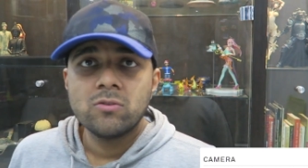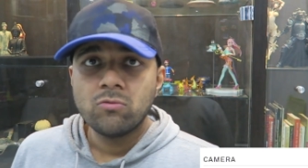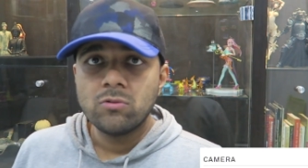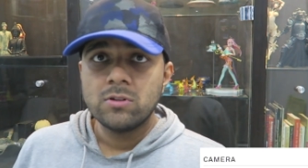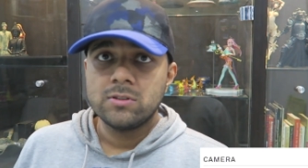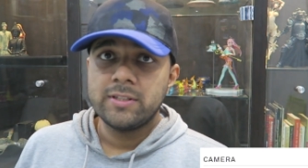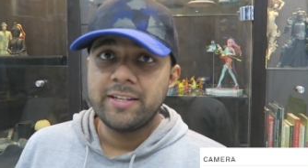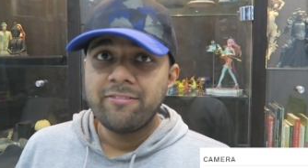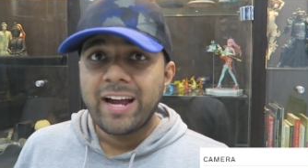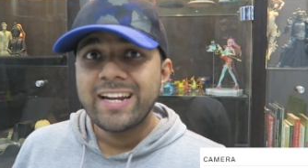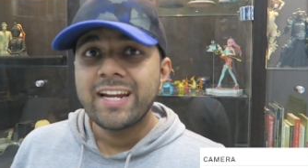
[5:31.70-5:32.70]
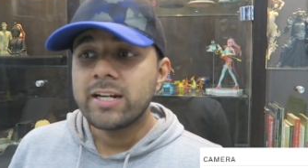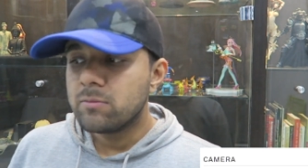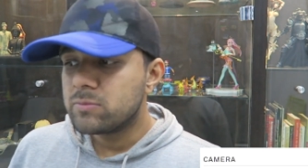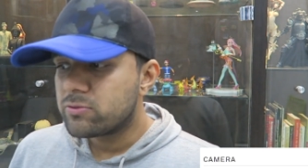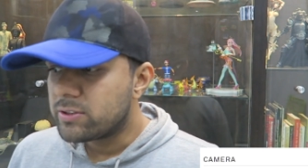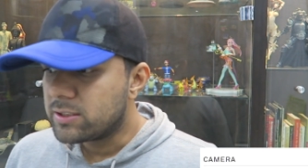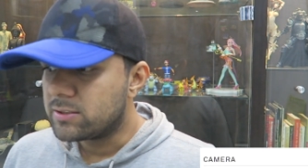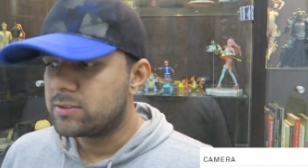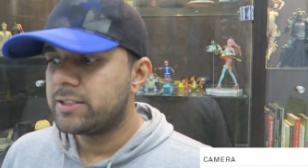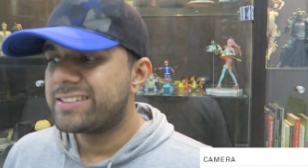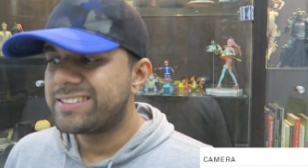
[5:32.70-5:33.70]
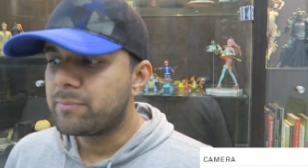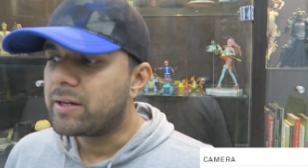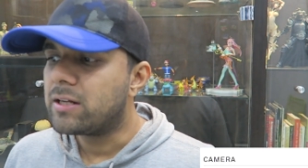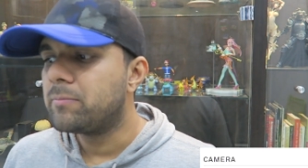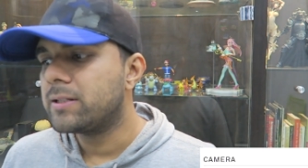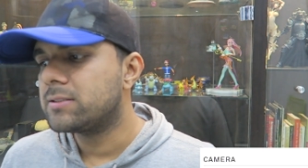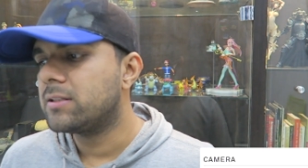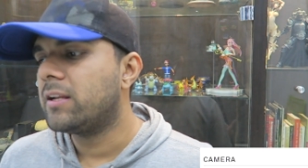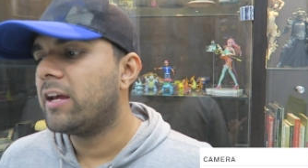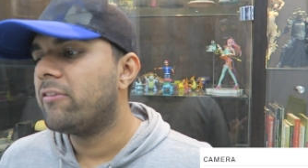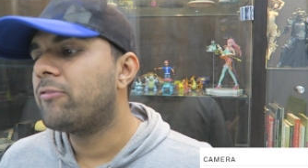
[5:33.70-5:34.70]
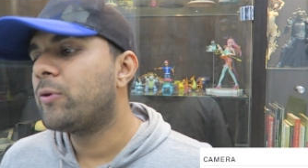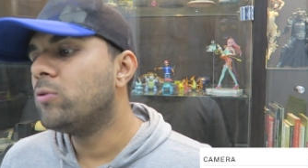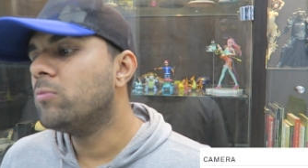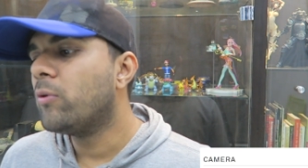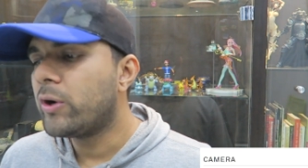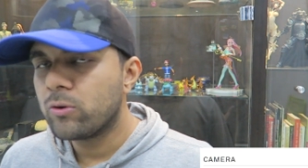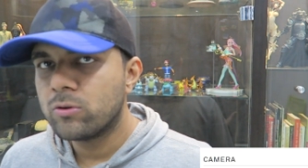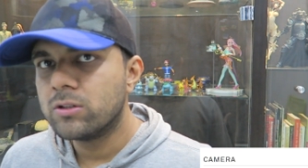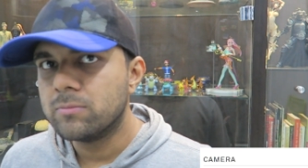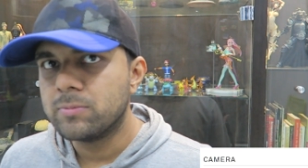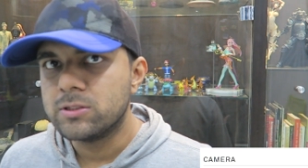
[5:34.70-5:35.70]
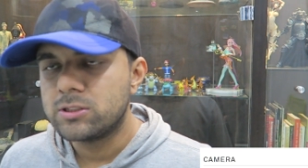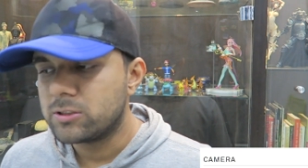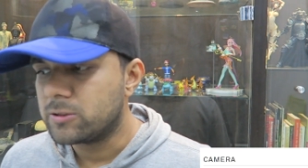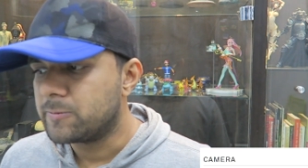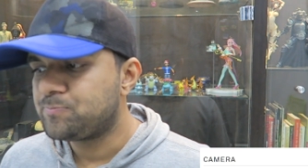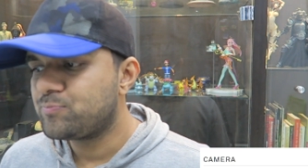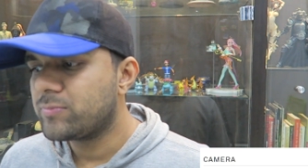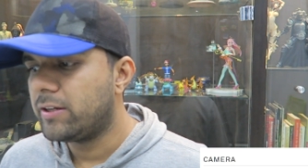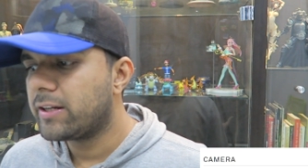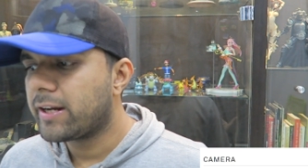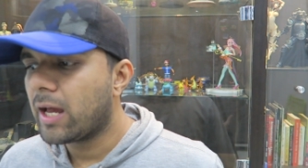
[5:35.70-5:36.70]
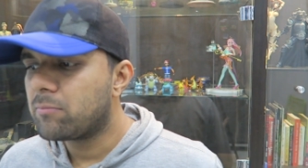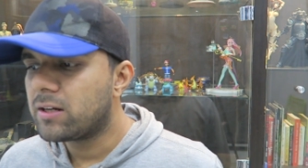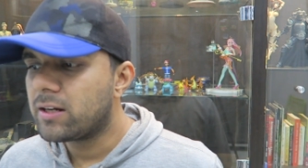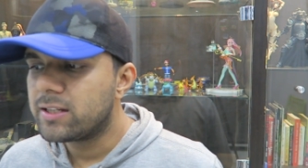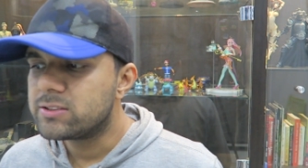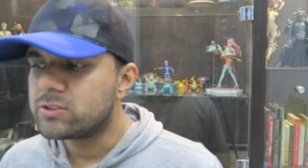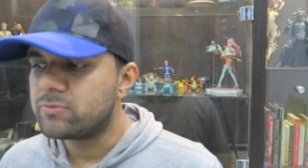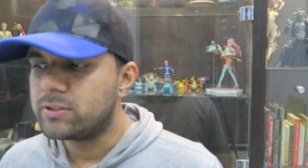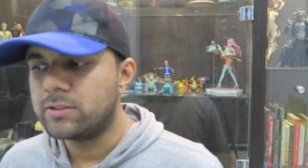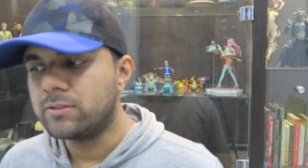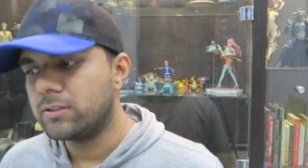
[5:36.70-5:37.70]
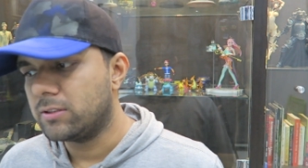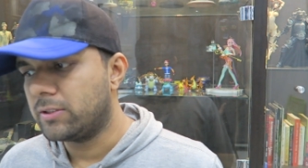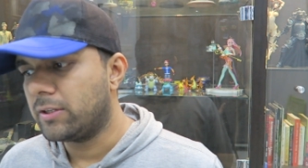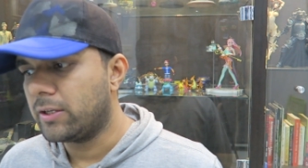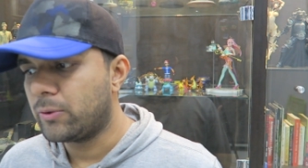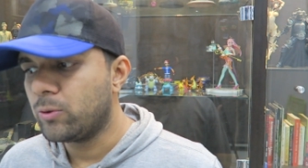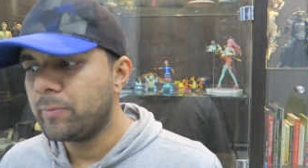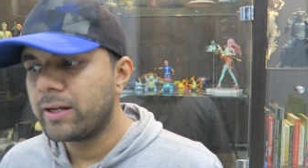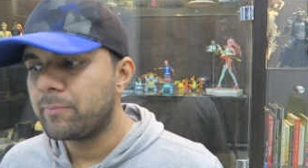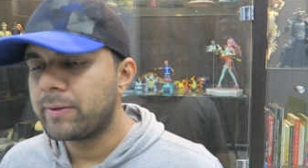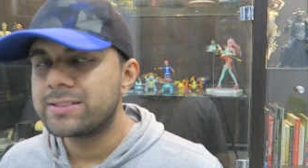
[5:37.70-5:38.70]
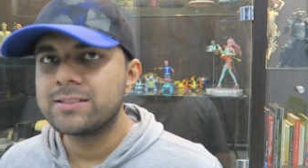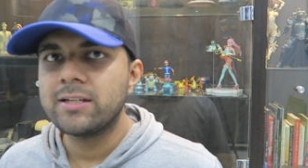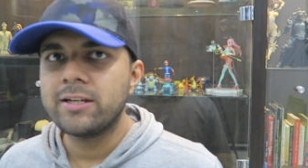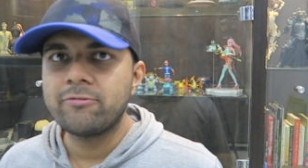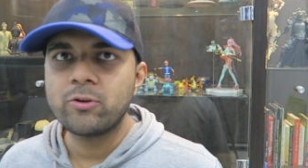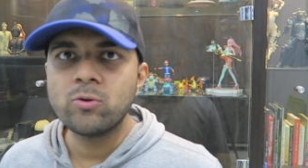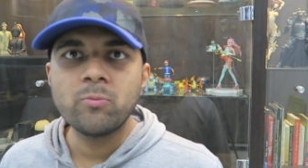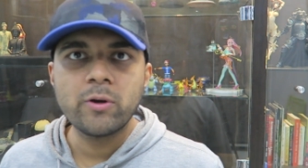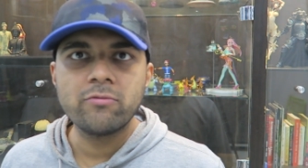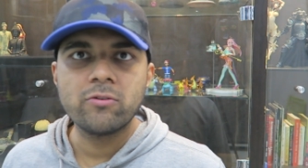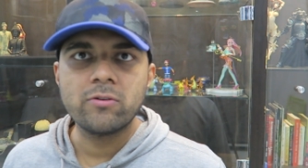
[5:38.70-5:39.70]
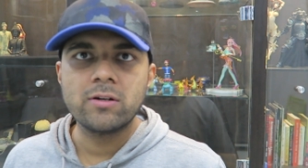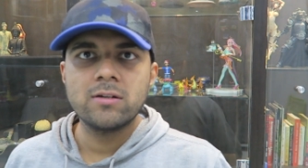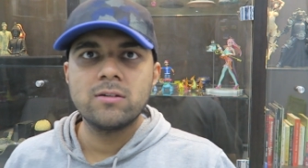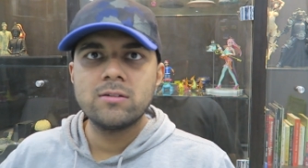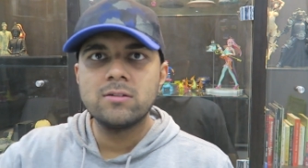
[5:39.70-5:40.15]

So the Y9 comes with a 16 megapixel f2.0 aperture rear camera lens with a 2 megapixel f2.4